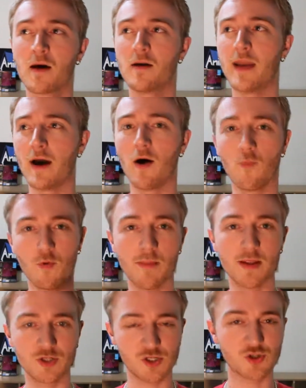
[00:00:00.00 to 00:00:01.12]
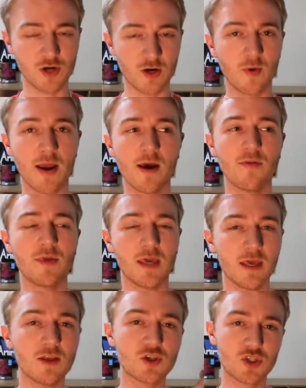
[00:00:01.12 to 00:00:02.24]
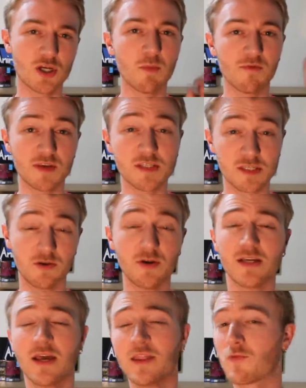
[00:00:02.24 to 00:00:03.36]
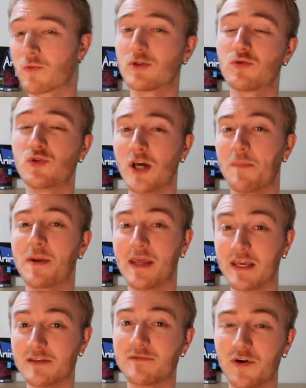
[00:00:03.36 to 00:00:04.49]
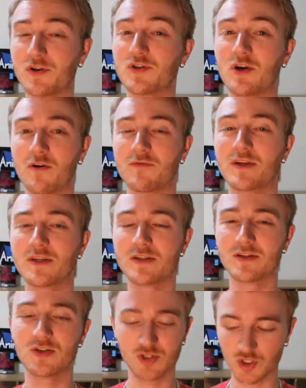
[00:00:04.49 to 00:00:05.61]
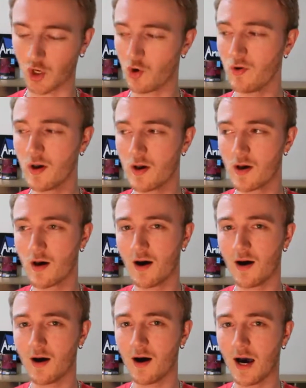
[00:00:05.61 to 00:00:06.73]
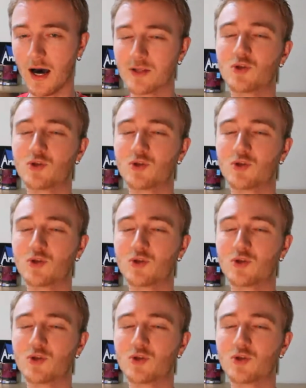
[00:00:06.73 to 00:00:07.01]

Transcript: Now, I will mention straight away, the English dub of this series and the original Japanese version of this show are